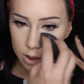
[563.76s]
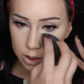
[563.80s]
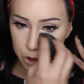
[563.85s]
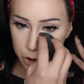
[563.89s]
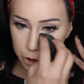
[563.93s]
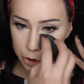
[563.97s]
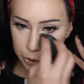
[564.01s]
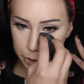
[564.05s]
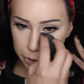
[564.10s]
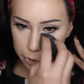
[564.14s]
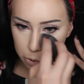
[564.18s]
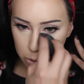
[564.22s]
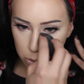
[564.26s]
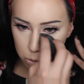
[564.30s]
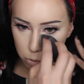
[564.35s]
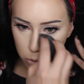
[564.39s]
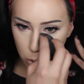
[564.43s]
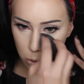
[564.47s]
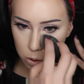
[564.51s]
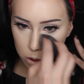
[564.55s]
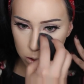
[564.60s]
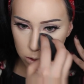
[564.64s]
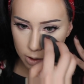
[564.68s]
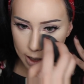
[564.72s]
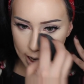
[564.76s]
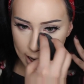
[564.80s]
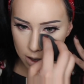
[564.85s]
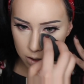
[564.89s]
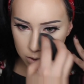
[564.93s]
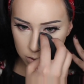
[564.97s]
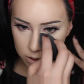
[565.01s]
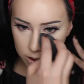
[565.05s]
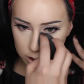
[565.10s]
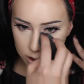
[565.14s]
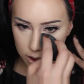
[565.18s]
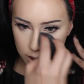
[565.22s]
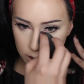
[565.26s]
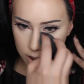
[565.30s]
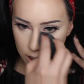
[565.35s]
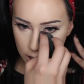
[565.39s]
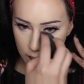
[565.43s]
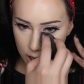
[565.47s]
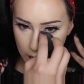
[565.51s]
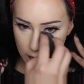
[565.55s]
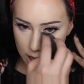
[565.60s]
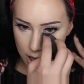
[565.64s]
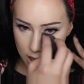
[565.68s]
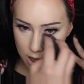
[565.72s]
to roll around
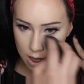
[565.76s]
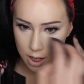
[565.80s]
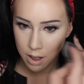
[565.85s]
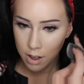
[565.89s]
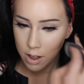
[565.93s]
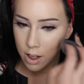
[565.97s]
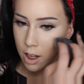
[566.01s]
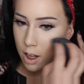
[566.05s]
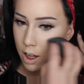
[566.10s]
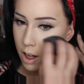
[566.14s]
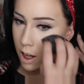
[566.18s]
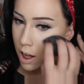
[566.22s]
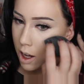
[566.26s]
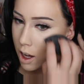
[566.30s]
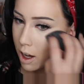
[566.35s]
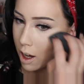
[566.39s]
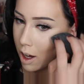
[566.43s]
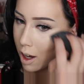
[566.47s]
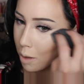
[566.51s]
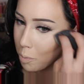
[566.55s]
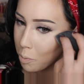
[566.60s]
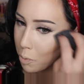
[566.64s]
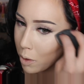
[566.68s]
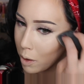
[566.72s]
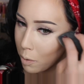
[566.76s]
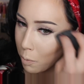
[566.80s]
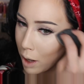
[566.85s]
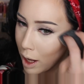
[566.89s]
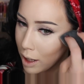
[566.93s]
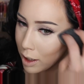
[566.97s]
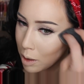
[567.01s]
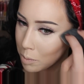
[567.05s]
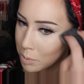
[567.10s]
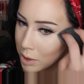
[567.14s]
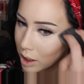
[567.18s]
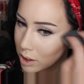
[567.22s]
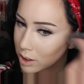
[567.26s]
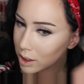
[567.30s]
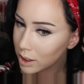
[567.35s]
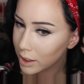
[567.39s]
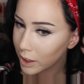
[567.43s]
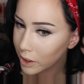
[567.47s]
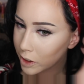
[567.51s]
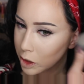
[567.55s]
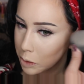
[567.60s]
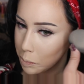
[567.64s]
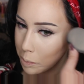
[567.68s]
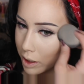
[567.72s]
while I'm
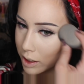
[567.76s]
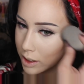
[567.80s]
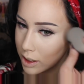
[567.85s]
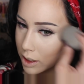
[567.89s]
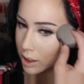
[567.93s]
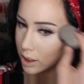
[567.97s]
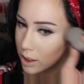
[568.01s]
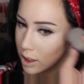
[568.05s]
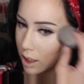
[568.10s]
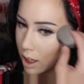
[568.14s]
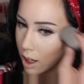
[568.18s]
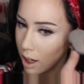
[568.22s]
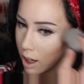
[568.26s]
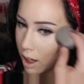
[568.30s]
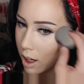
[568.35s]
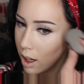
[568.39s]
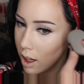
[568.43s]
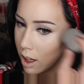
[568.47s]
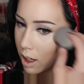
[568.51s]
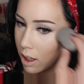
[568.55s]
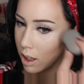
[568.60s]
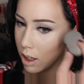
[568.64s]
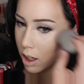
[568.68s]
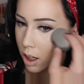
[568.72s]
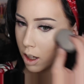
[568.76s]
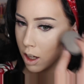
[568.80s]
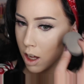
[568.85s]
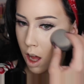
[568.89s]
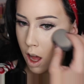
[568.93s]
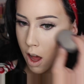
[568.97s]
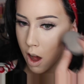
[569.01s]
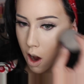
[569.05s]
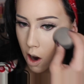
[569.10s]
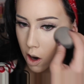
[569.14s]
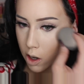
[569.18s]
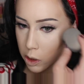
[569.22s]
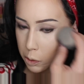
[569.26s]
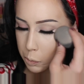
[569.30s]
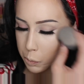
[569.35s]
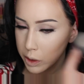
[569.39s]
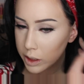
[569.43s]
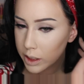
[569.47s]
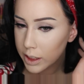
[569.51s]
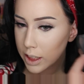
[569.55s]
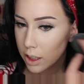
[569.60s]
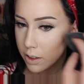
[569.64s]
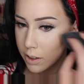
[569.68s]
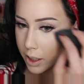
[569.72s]
downstairs because it's
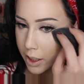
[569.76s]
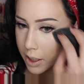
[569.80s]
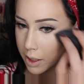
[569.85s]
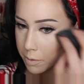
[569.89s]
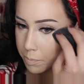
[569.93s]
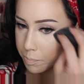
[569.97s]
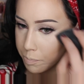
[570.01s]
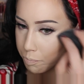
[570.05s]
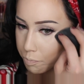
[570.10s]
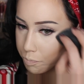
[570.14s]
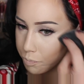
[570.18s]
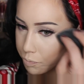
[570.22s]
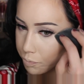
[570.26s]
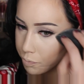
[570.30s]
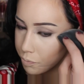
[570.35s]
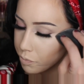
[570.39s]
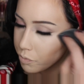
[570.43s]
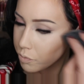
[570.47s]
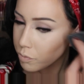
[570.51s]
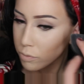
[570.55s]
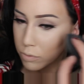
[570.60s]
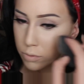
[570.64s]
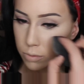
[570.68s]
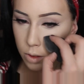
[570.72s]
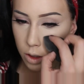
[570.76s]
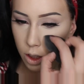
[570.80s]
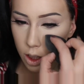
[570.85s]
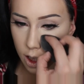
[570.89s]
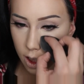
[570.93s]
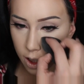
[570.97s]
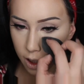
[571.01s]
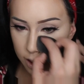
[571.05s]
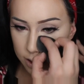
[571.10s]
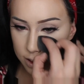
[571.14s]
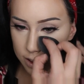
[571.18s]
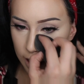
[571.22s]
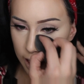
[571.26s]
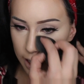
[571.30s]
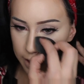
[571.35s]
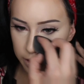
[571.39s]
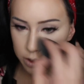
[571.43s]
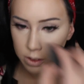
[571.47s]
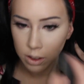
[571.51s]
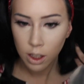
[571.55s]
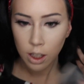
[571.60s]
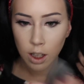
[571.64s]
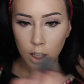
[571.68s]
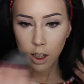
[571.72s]
hardwood down there and
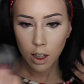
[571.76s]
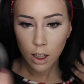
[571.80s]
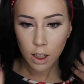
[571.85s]
tile.